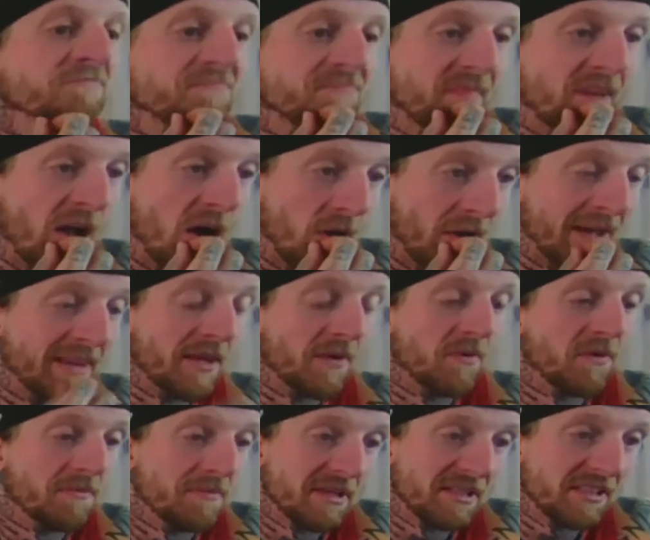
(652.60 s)
Oh, and they
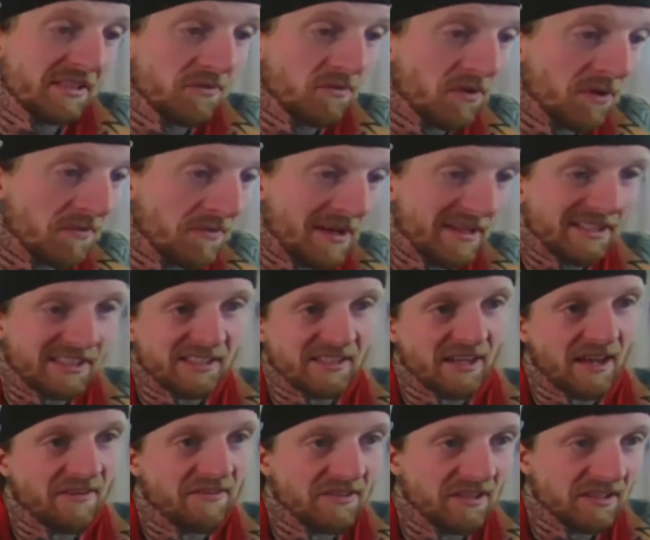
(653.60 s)
want one of my
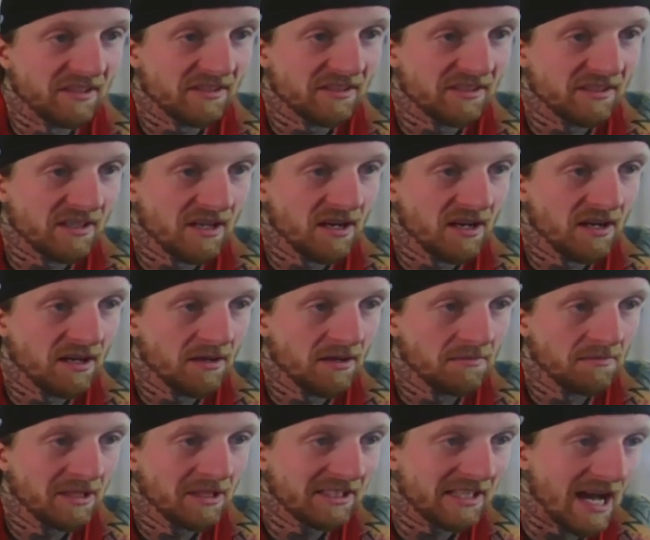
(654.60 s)
7s.
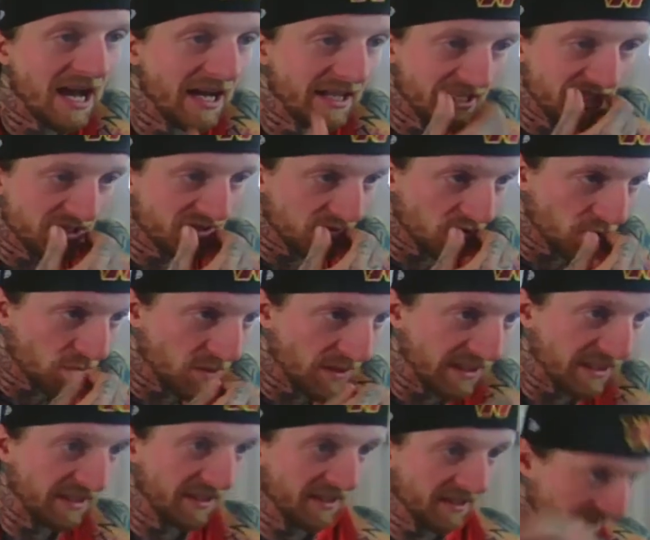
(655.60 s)
Let's hide this real quick
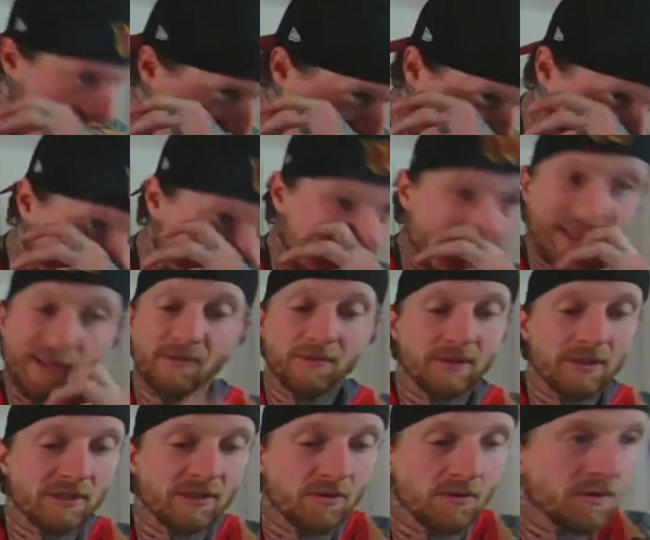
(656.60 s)
and let's even see
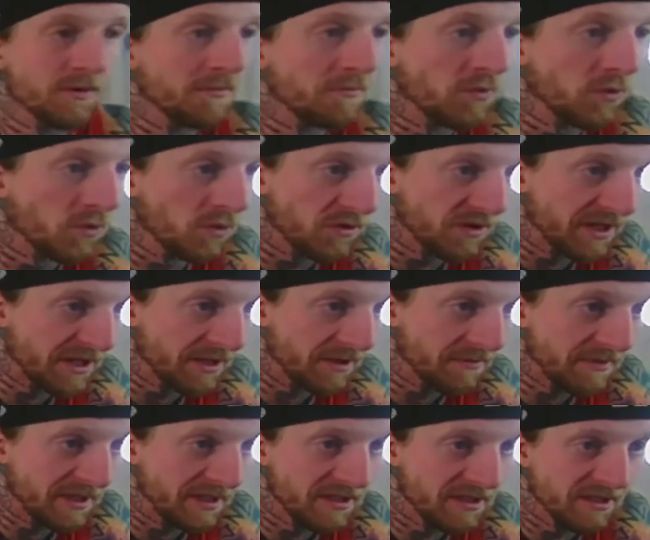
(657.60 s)
what is on the board here,
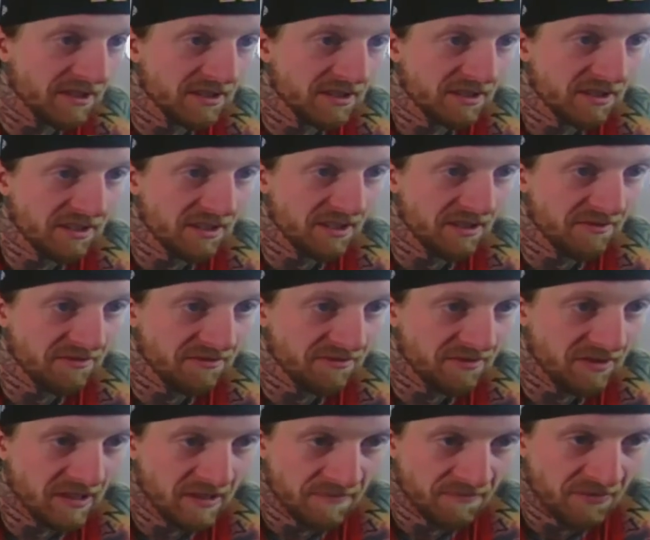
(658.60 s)
because
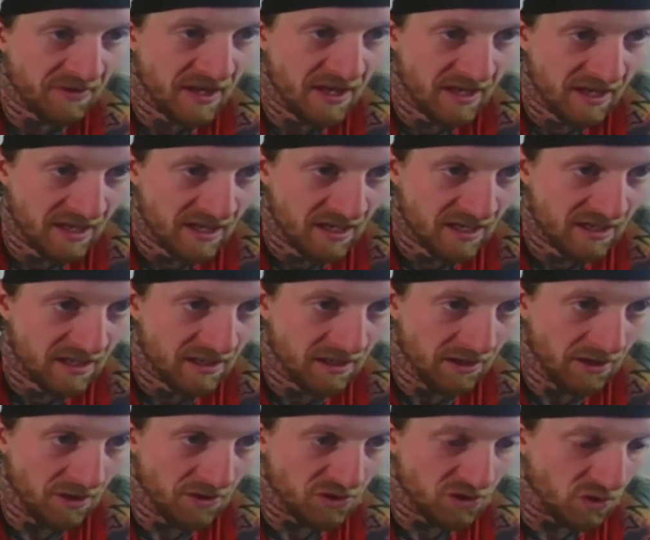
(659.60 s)
if
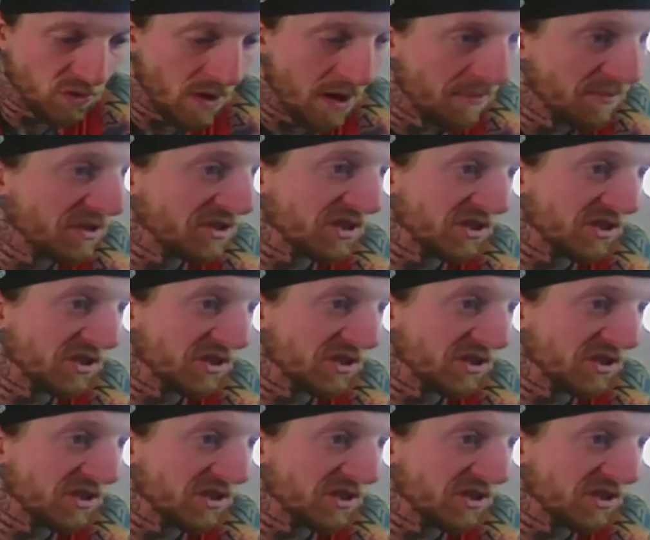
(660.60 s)
Jaquan Brisker,